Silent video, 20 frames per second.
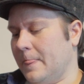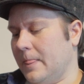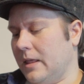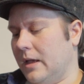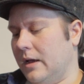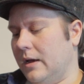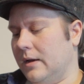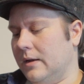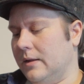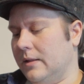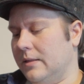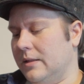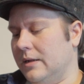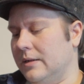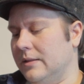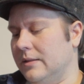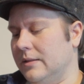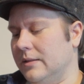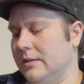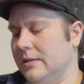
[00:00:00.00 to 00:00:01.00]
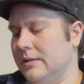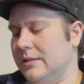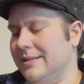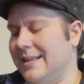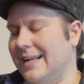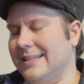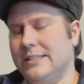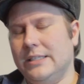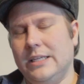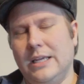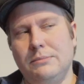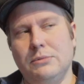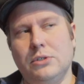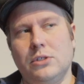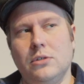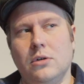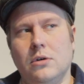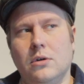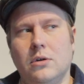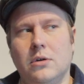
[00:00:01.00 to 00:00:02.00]
Then that same
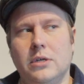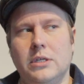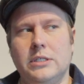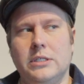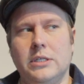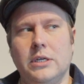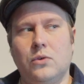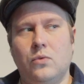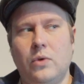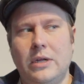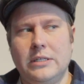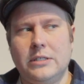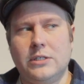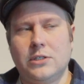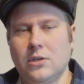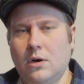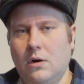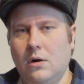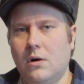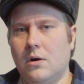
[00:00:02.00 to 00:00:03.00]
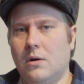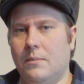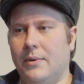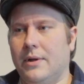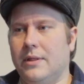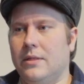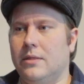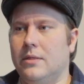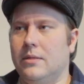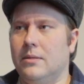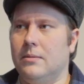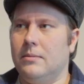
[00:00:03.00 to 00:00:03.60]
song is a great song, but